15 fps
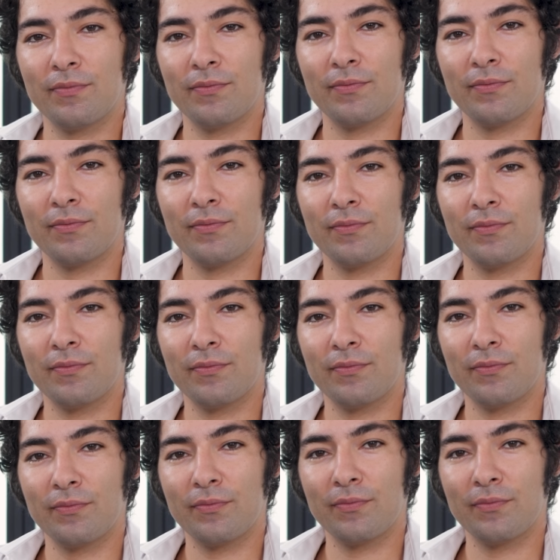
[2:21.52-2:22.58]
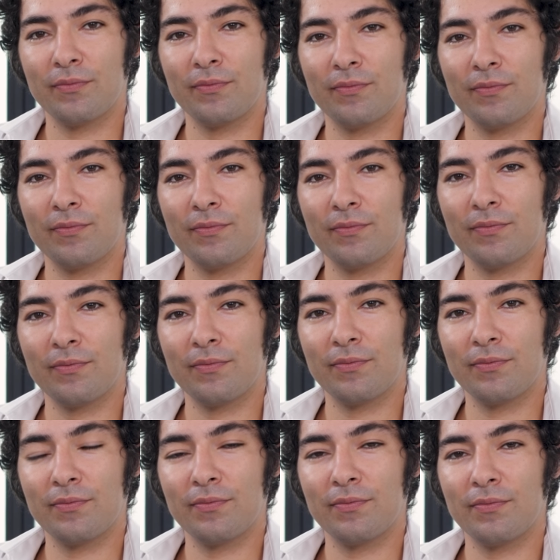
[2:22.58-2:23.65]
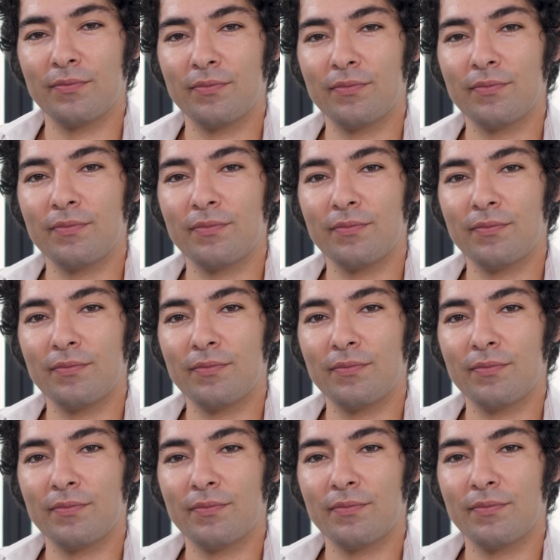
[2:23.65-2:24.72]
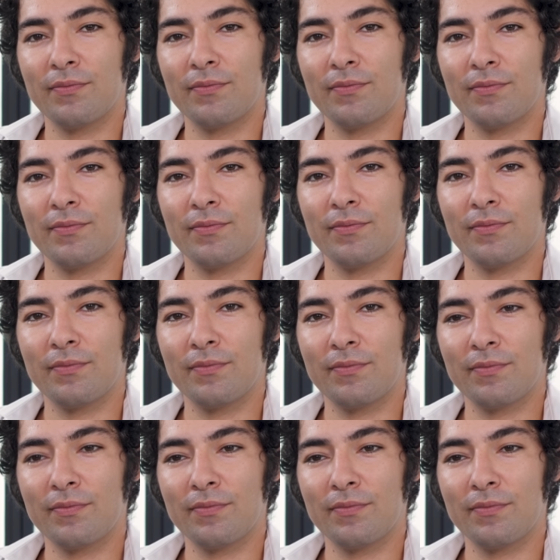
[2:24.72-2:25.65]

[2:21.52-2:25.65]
No words are spoken by the person on screen.